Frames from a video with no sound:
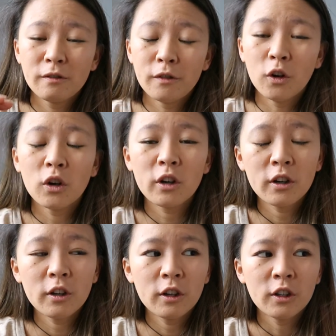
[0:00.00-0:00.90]

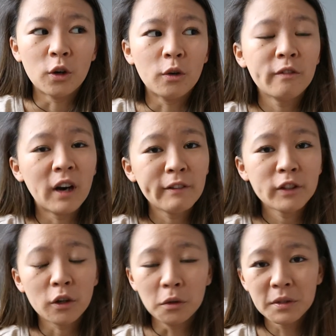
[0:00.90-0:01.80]
5 of
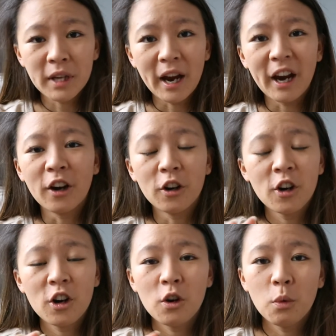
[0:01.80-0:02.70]
those are
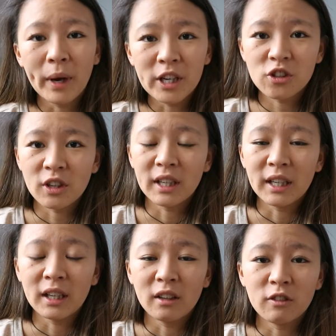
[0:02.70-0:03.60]
weight
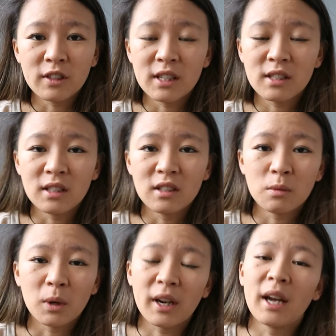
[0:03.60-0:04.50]
training resistance
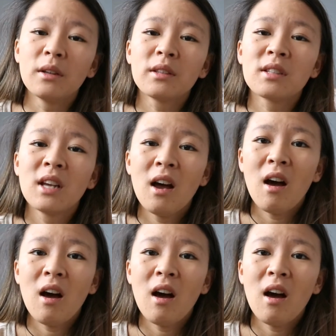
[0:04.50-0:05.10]
workouts,